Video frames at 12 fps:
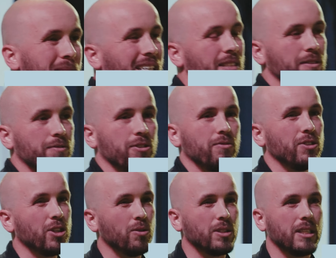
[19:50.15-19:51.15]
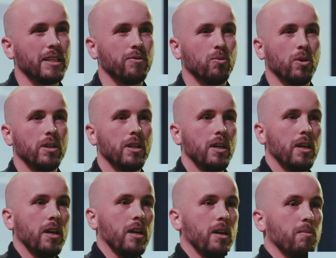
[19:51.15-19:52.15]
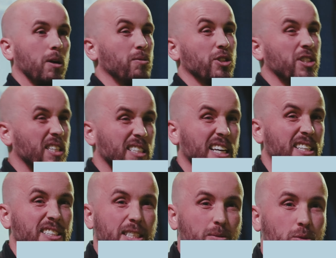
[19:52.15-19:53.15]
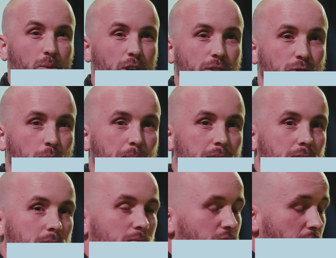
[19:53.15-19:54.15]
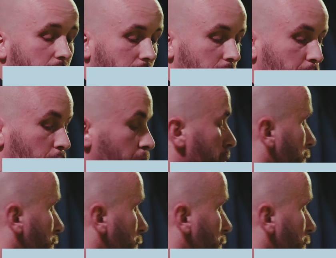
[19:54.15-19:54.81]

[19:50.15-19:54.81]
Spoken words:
massive different results in either one. I would just say test and see what works for your business. Really simple.